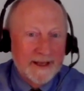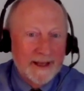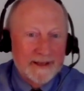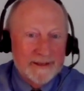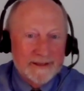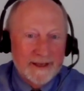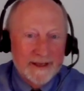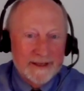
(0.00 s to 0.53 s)

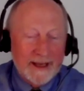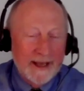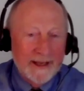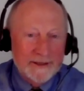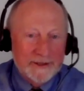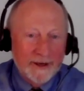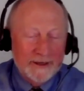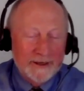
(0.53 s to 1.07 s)
as I
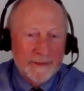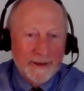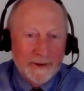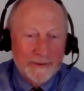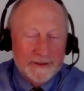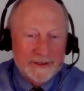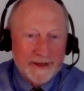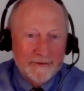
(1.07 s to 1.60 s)
had talked about
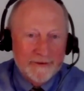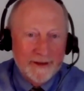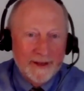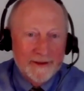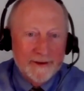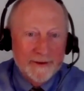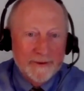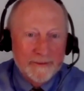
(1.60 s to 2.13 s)
with several
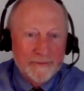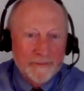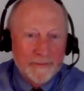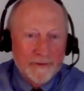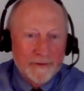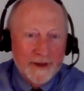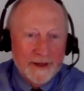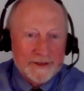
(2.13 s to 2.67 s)
other
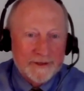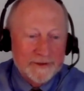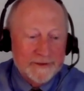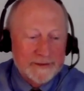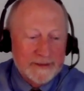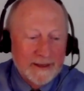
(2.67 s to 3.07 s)
professors,